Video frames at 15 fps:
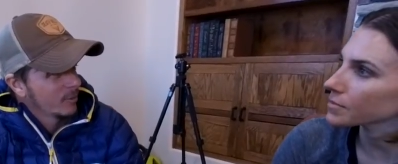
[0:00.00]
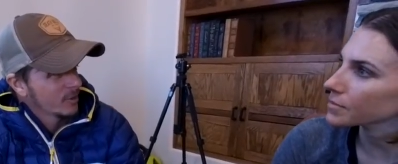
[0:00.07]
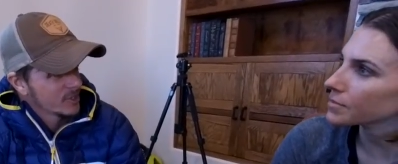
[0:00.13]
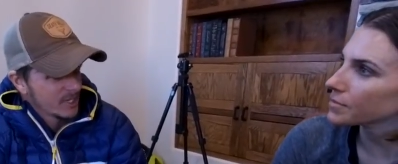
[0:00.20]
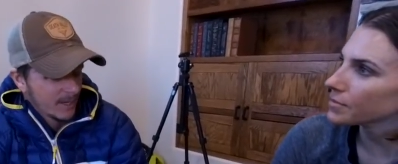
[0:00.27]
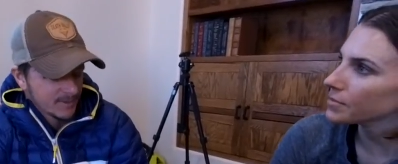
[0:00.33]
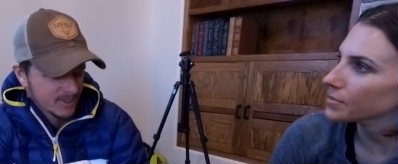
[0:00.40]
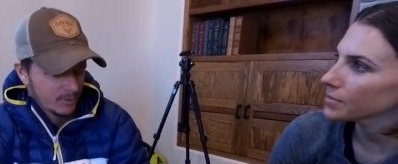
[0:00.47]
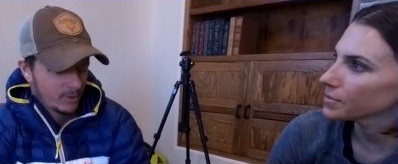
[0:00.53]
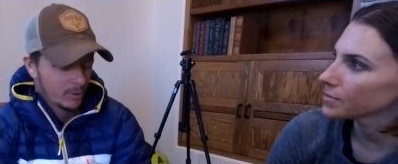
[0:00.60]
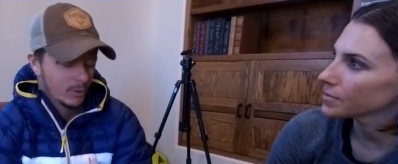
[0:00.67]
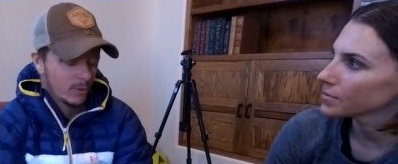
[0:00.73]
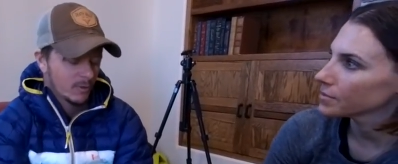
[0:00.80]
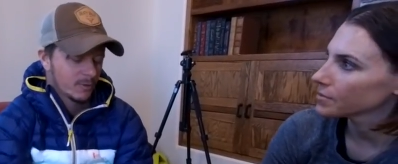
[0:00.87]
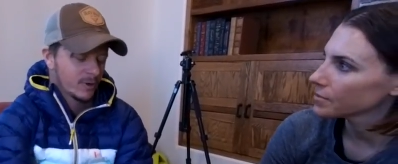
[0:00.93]
Speaker 1: workshops, and we
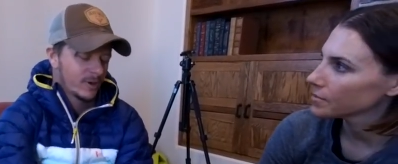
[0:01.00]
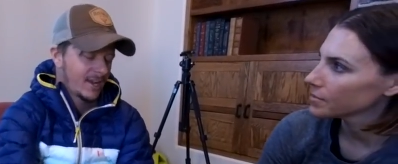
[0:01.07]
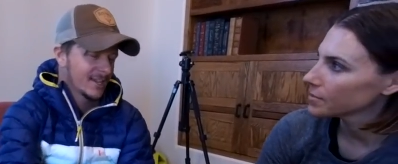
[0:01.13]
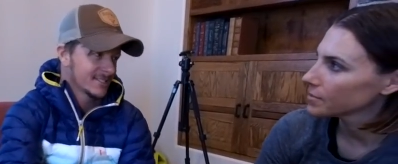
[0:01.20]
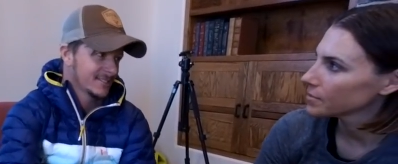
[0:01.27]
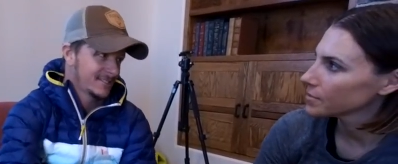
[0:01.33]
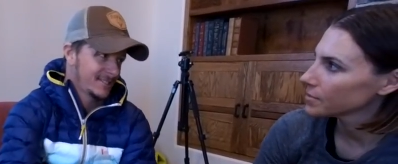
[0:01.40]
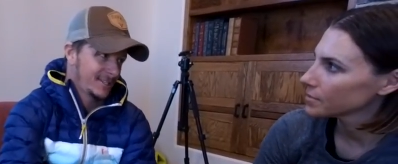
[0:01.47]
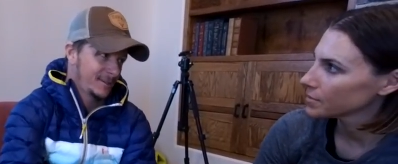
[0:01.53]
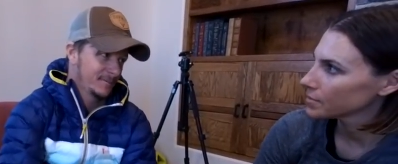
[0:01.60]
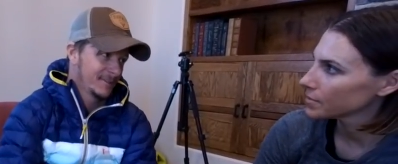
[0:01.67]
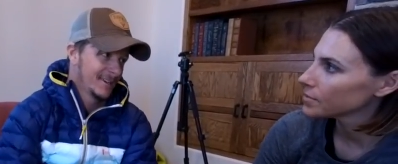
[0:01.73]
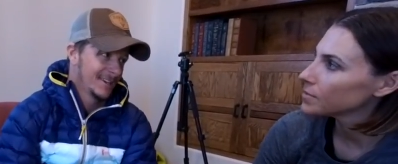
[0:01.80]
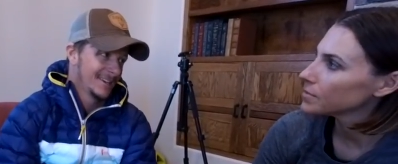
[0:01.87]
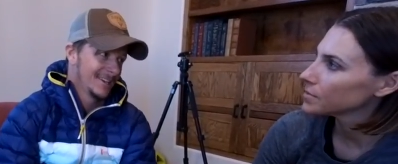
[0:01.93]
go over it as a
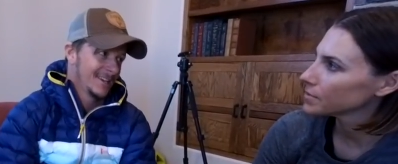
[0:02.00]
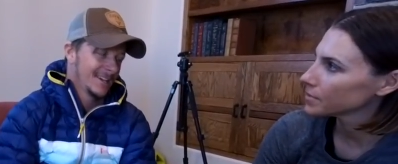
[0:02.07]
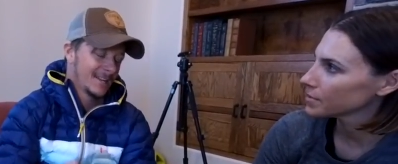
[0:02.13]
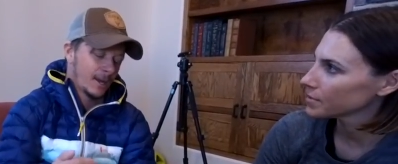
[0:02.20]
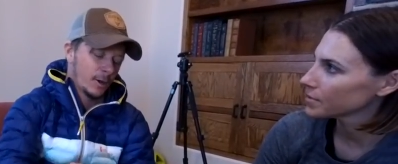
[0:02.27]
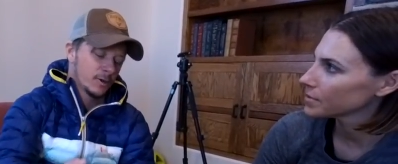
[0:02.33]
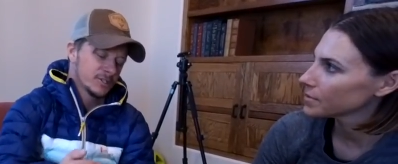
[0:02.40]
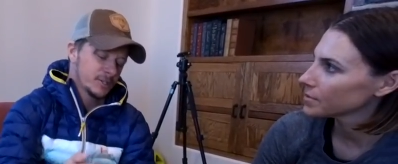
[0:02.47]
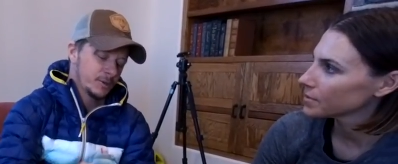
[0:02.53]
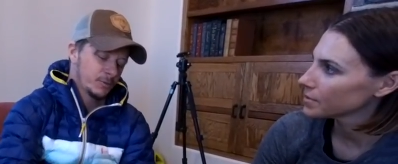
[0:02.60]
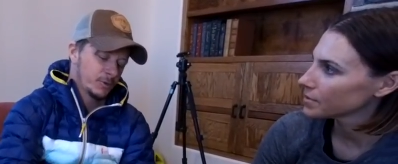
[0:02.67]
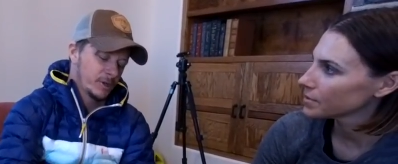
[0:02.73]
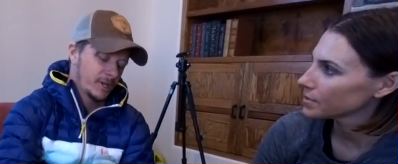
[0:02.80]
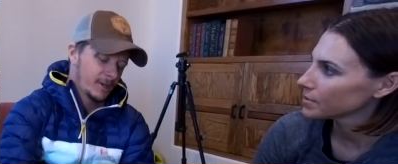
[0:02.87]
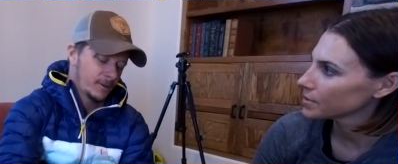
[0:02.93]
team. And I always
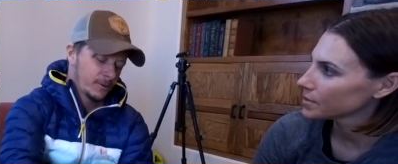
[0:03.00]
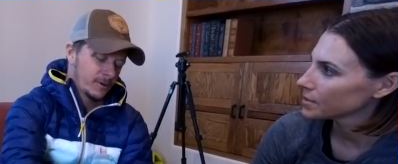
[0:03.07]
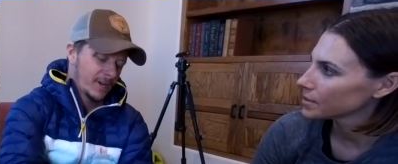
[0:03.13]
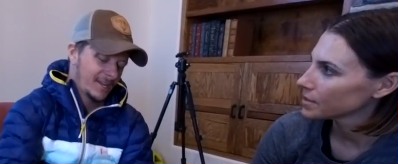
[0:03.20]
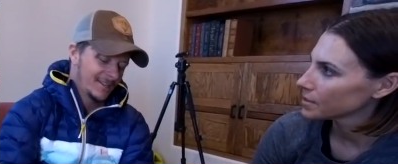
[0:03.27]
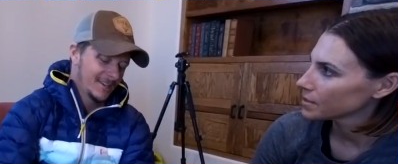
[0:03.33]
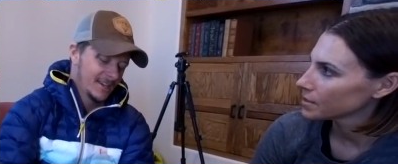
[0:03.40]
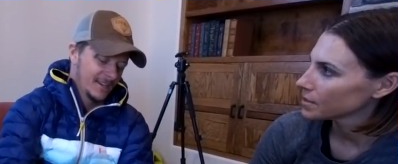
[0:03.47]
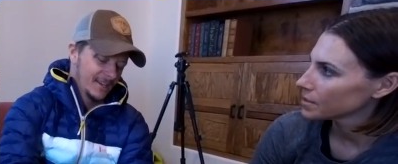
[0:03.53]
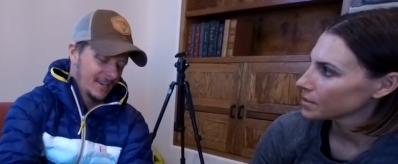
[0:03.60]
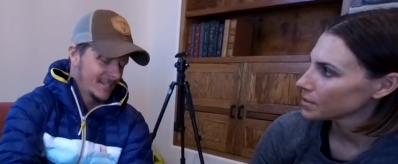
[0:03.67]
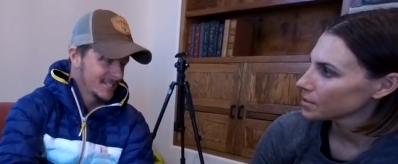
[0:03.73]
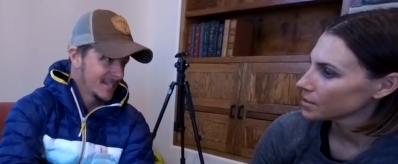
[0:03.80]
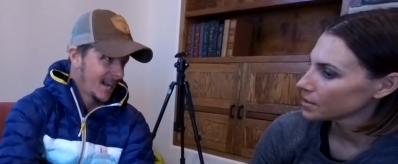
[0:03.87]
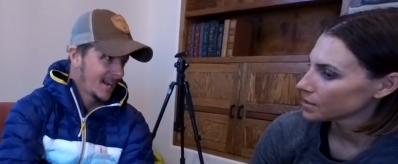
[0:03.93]
reiterate
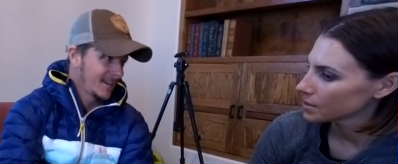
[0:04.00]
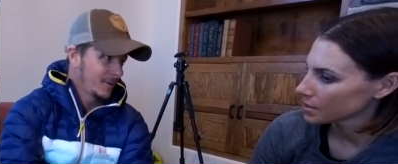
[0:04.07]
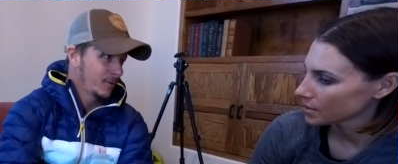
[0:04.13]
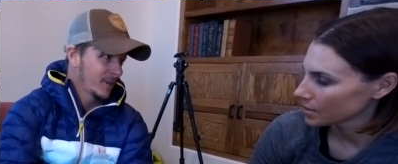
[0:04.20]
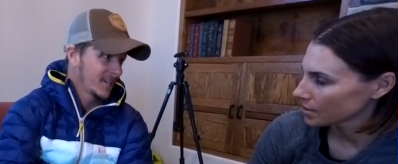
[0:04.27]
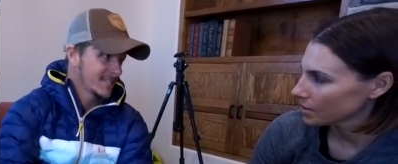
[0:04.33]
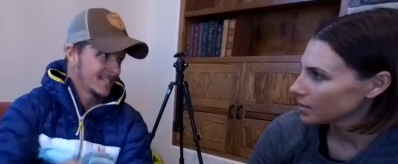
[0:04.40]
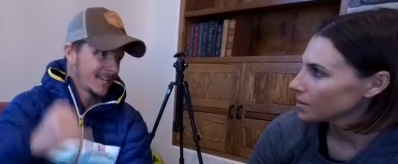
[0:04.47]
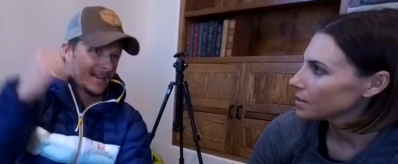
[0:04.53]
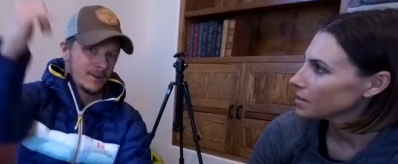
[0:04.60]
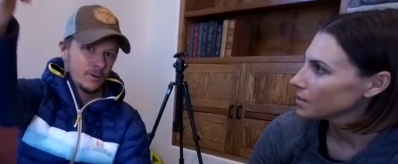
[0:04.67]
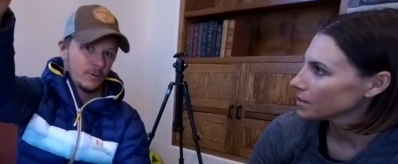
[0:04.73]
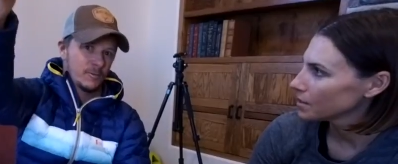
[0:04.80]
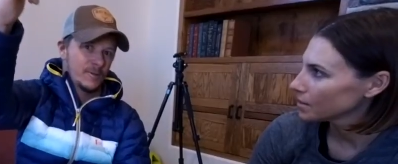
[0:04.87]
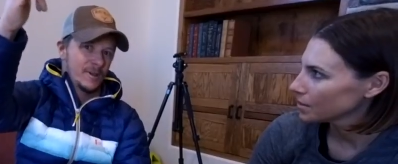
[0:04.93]
exactly what I said. I
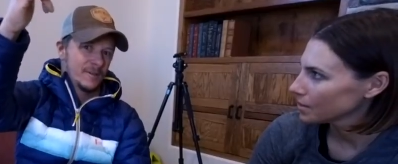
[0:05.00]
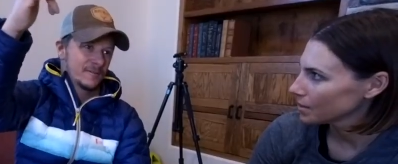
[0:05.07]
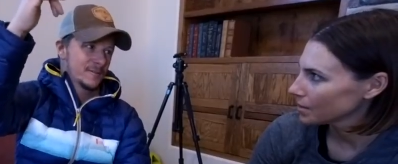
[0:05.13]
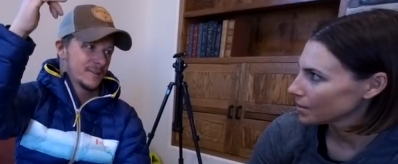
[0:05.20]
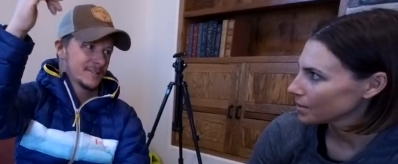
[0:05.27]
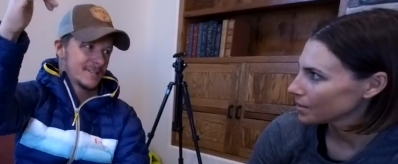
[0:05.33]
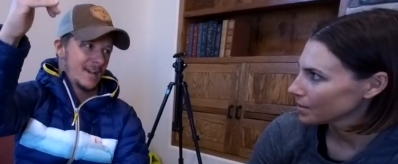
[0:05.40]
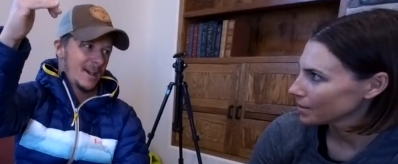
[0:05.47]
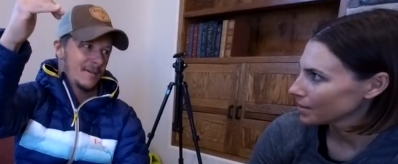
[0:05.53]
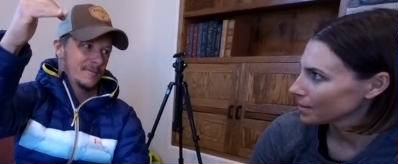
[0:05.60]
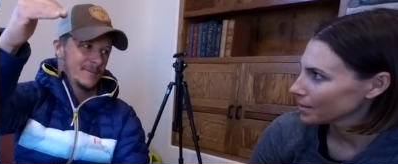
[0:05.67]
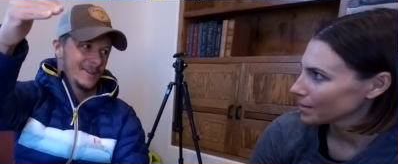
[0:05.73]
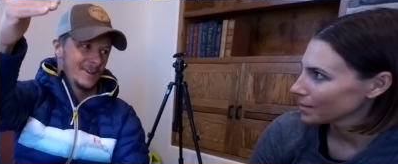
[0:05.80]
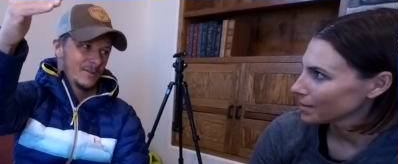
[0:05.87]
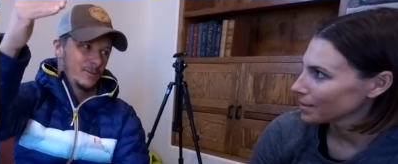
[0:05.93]
go from the
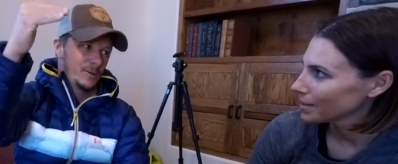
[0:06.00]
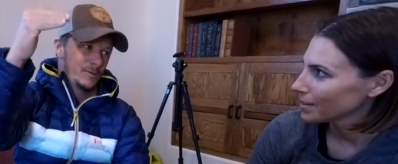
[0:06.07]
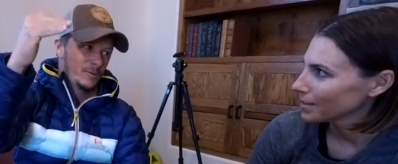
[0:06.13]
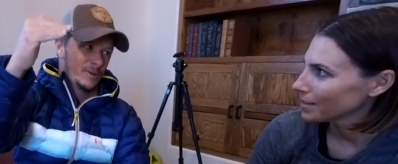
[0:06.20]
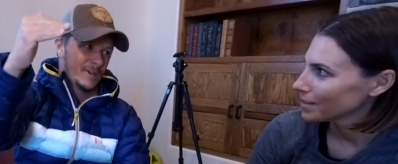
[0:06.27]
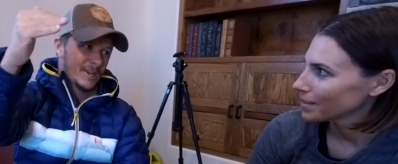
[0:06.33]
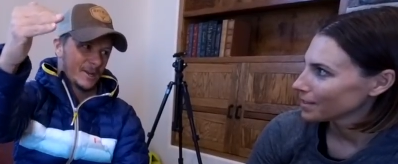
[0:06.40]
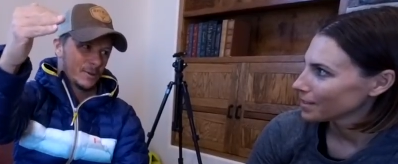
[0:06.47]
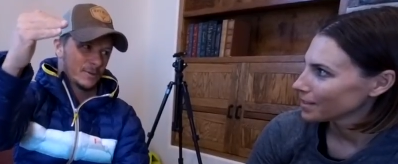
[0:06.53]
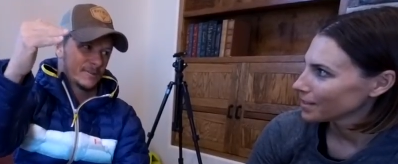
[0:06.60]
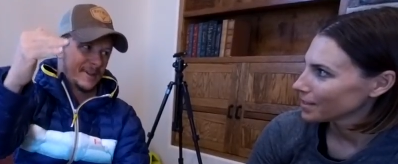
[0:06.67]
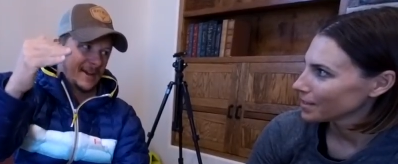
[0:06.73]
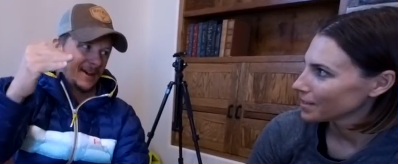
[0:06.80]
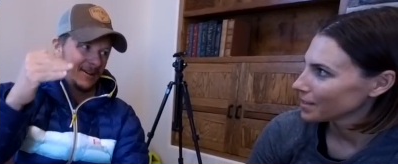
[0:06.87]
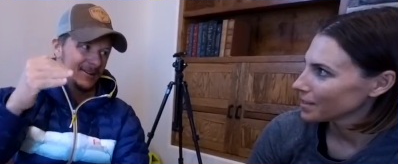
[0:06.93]
top we, we kind of go
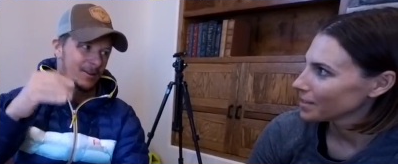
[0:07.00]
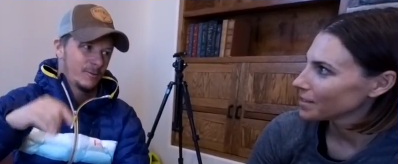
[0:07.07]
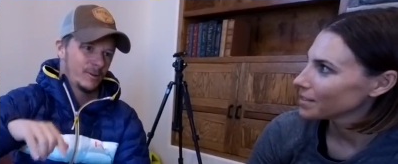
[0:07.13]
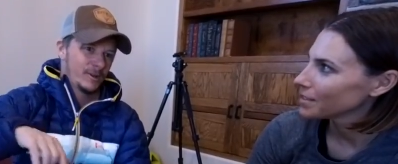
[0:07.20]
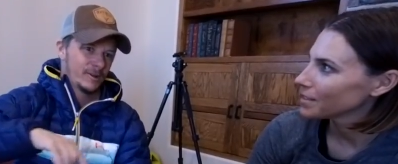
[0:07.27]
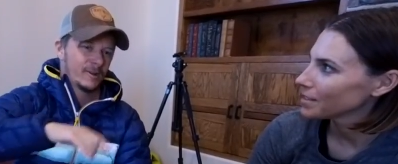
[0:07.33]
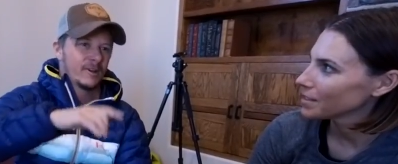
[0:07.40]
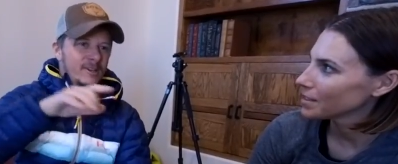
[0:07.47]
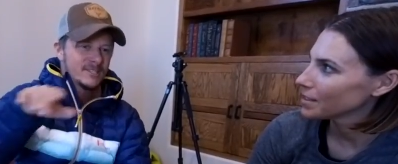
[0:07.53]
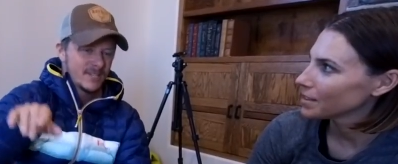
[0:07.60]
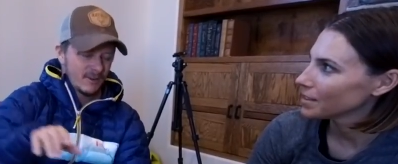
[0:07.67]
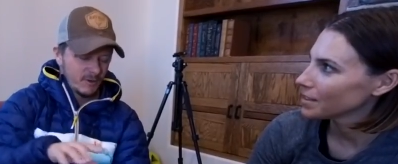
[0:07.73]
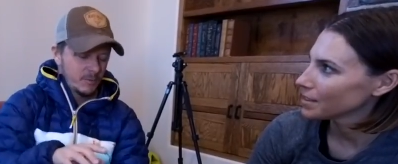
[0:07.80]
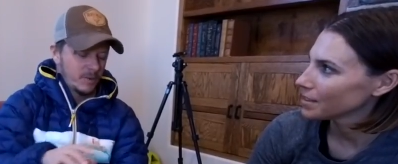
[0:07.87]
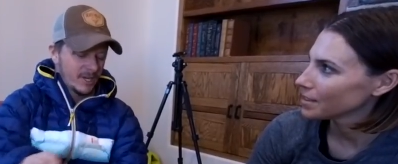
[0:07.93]
down and we, you know is
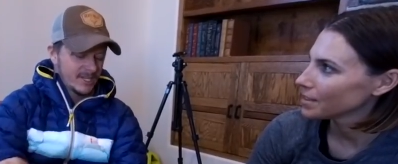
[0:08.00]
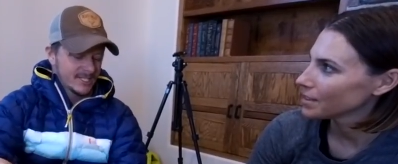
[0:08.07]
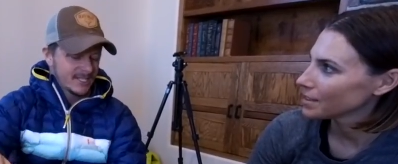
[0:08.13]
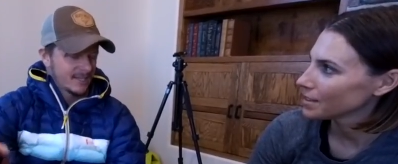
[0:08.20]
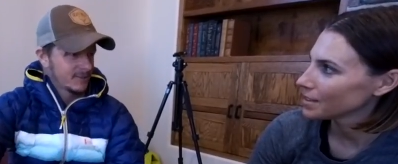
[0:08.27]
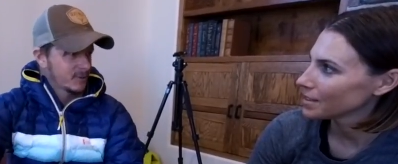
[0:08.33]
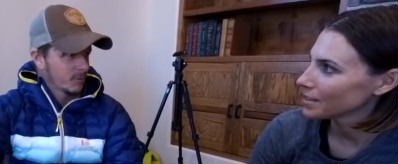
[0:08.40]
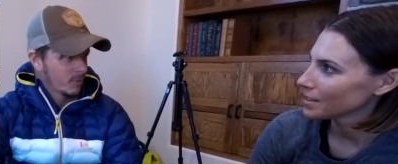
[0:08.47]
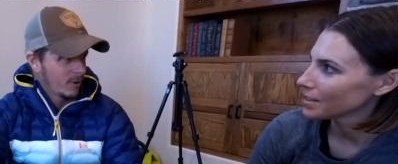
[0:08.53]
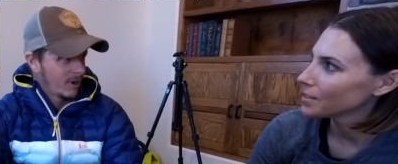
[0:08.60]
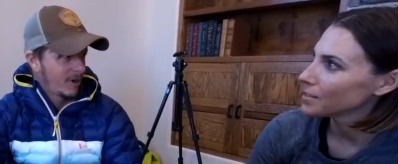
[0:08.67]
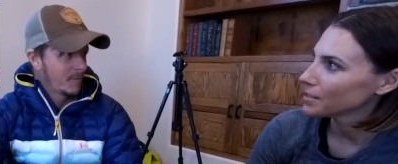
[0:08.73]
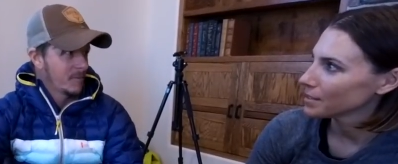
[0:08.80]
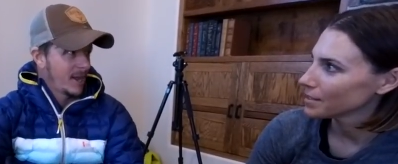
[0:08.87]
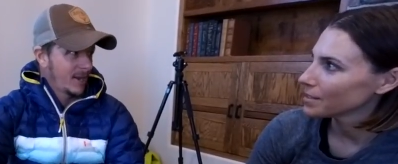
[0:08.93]
everybody set to
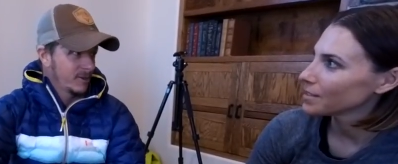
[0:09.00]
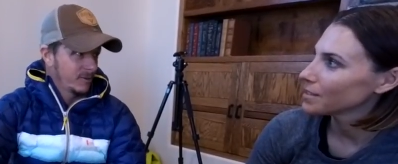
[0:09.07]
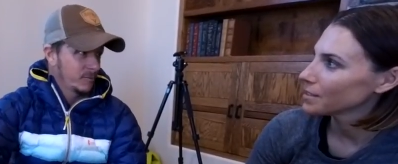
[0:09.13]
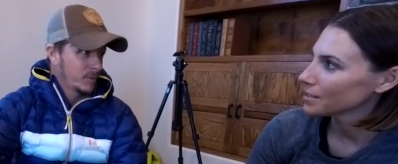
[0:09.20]
raw manual